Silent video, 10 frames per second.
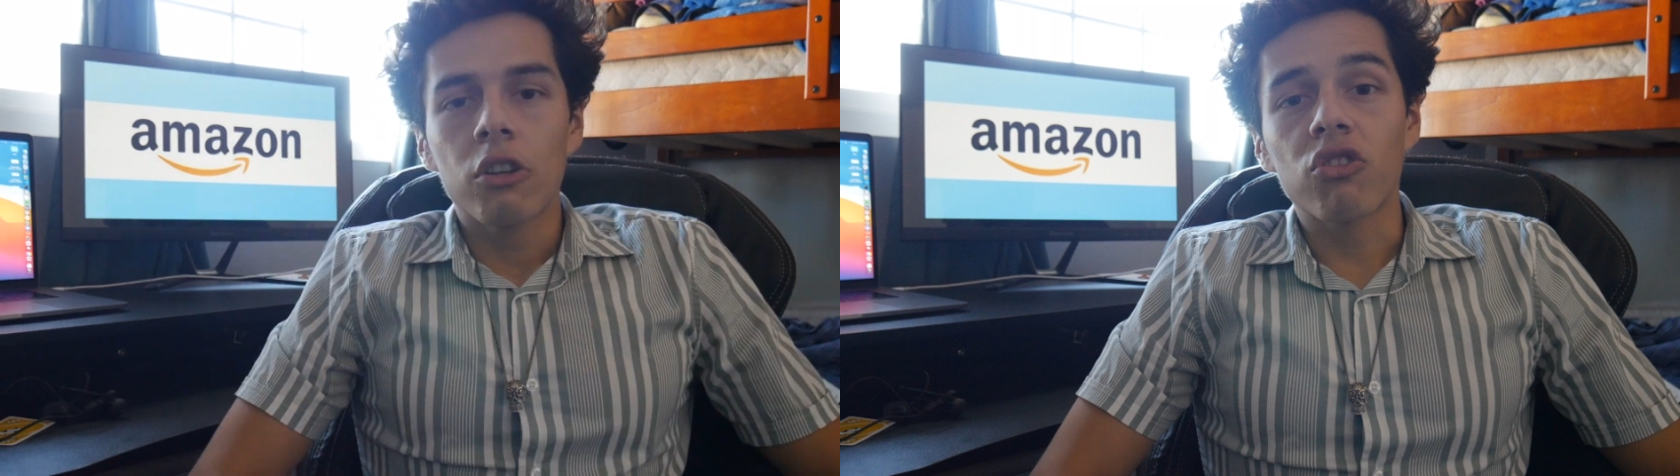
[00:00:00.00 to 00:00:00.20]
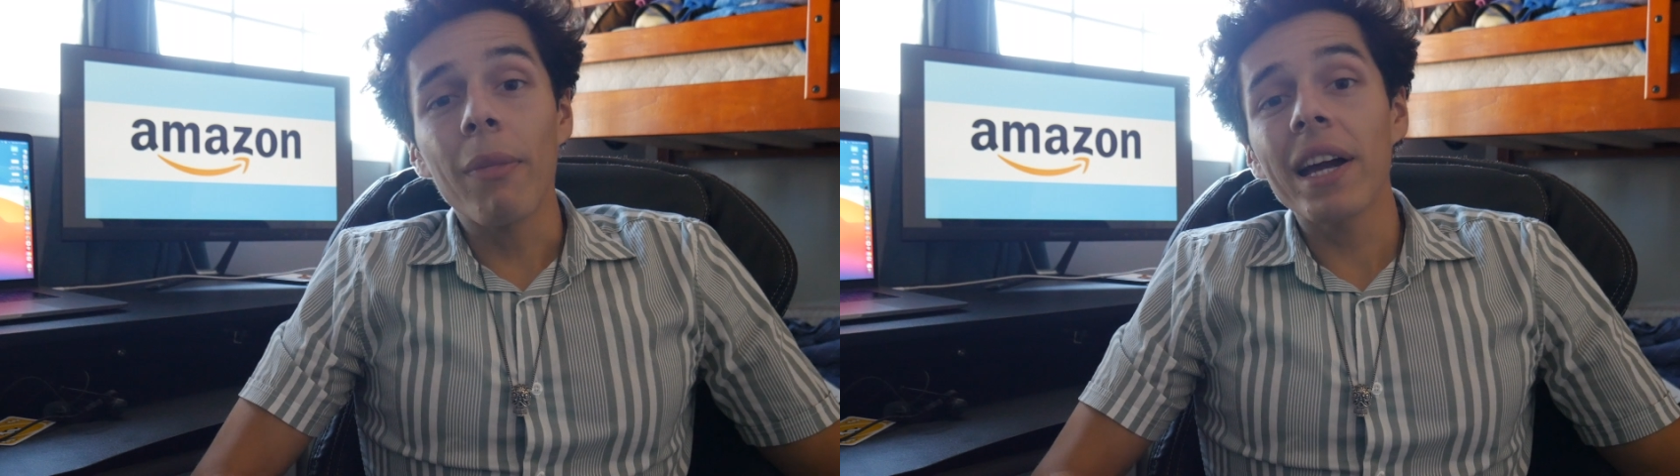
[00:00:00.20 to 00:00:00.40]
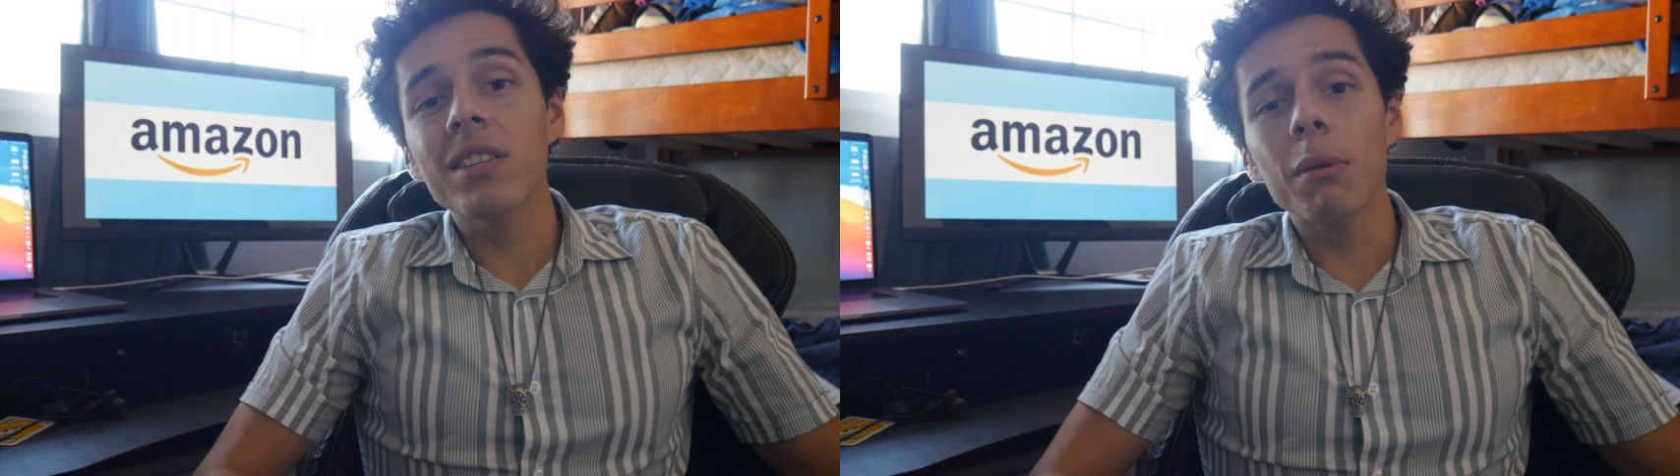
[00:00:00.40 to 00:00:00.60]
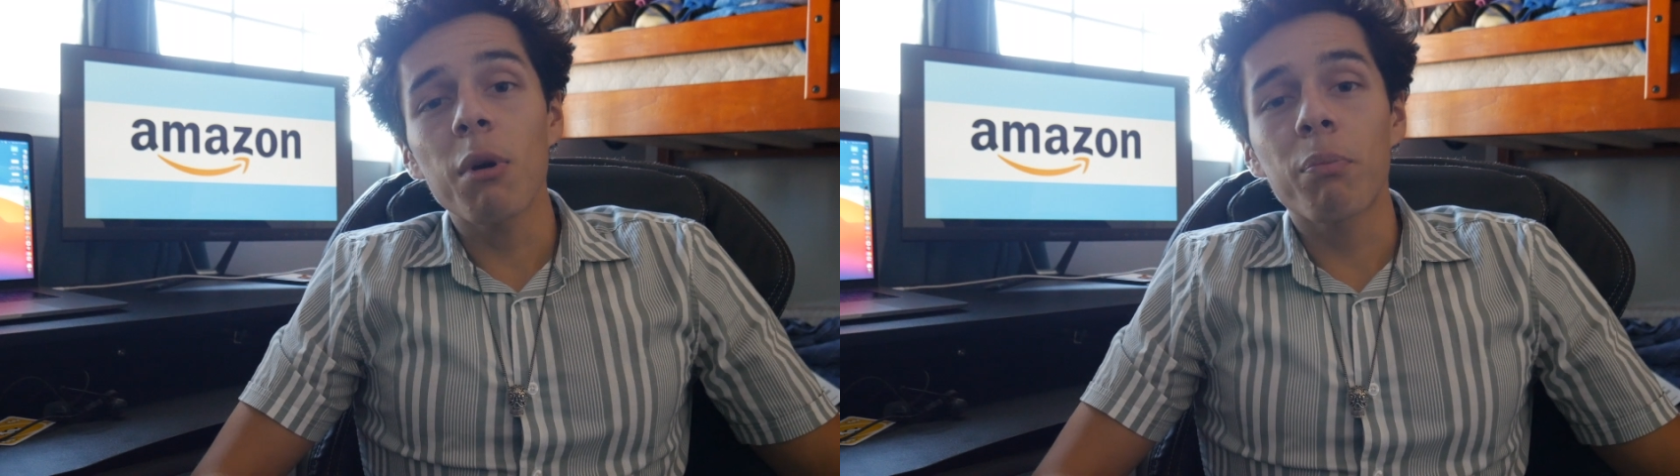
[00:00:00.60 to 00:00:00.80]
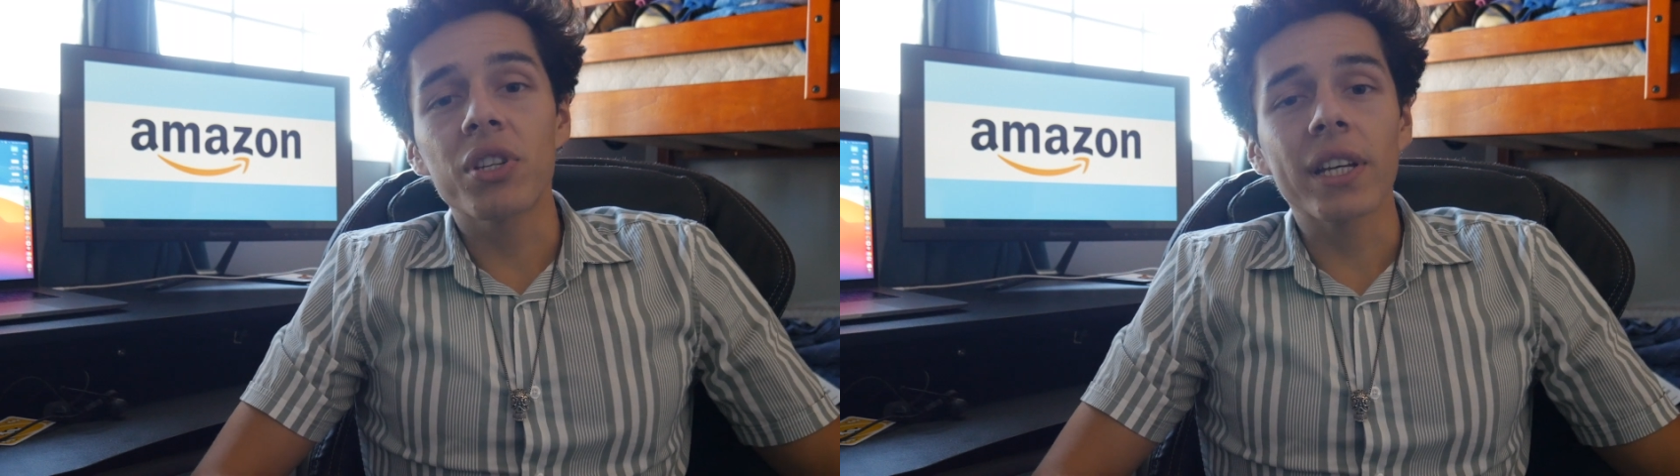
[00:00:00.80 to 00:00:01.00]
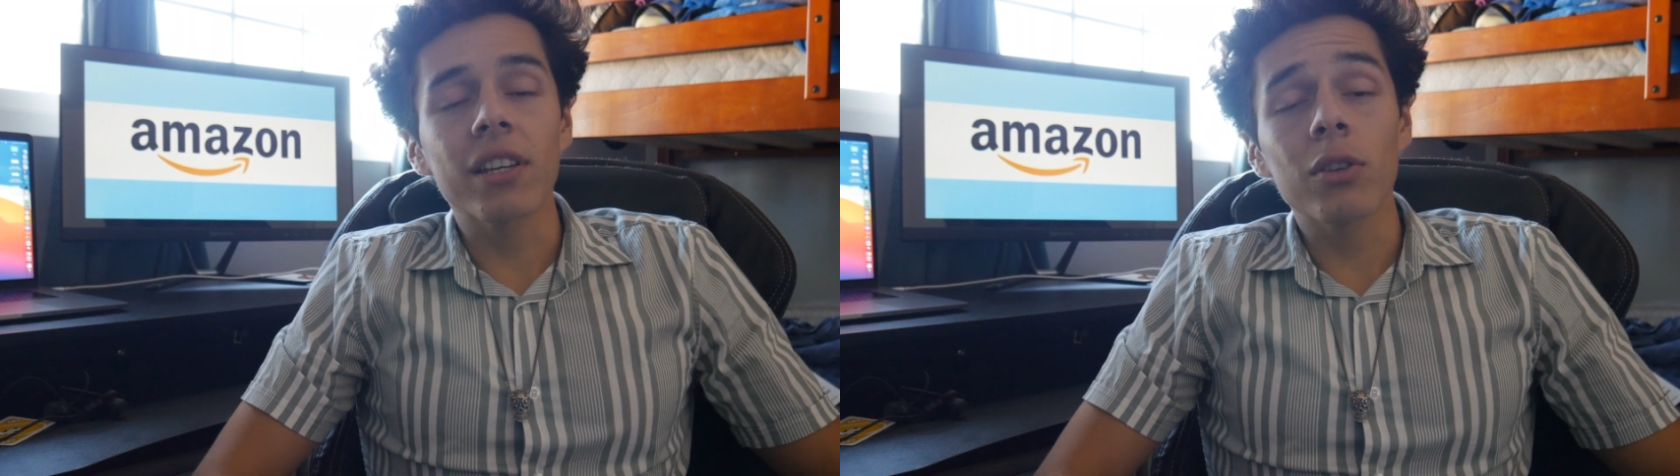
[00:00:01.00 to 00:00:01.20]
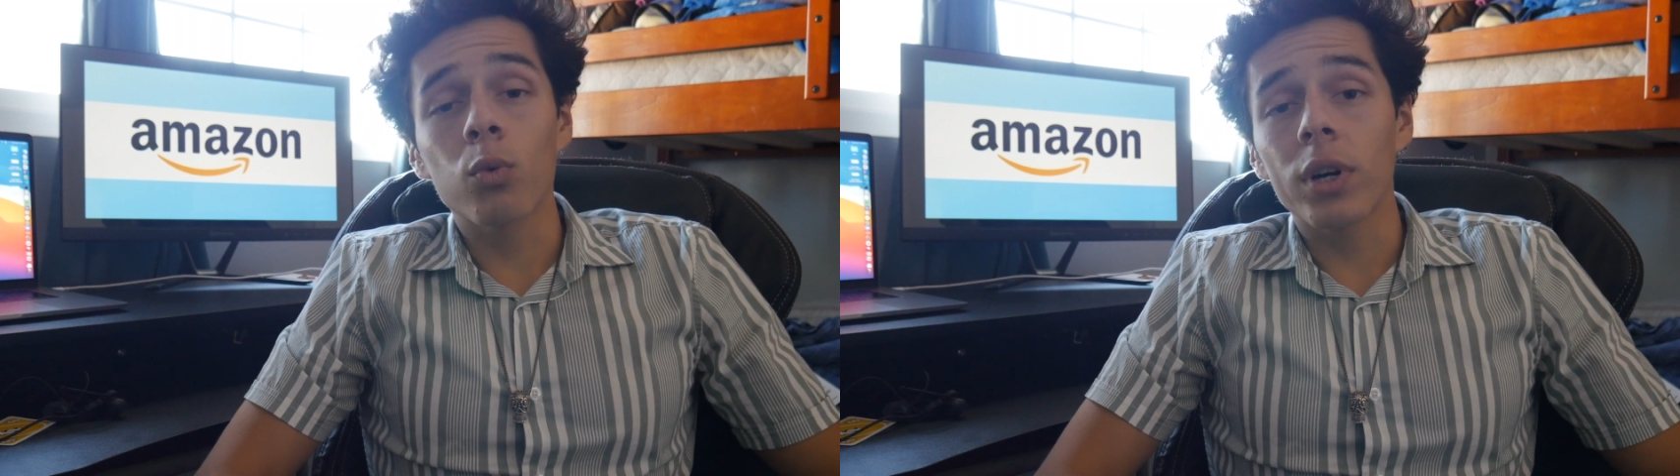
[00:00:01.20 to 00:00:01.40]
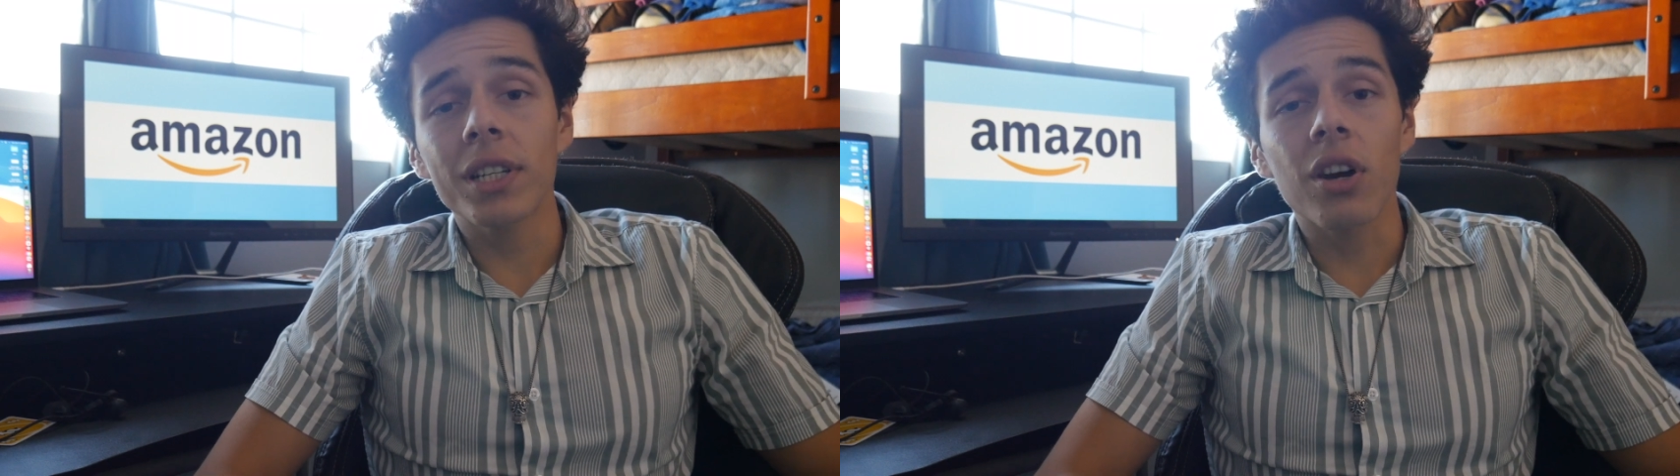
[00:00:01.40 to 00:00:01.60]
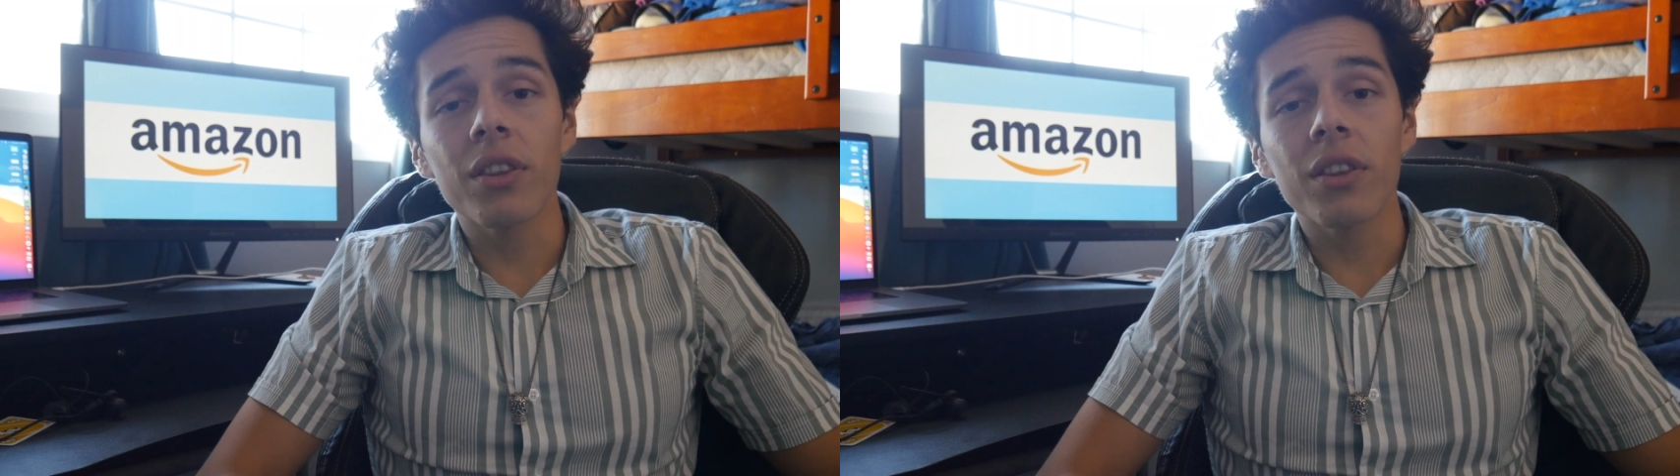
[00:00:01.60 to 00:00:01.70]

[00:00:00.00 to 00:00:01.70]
So my team in particular worked